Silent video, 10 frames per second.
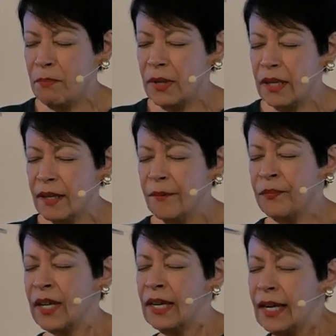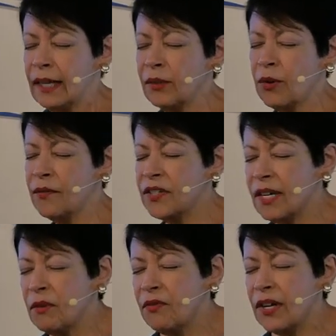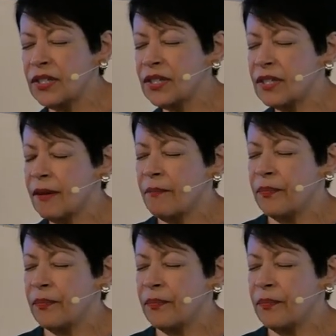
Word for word: be. And Lord, if some of us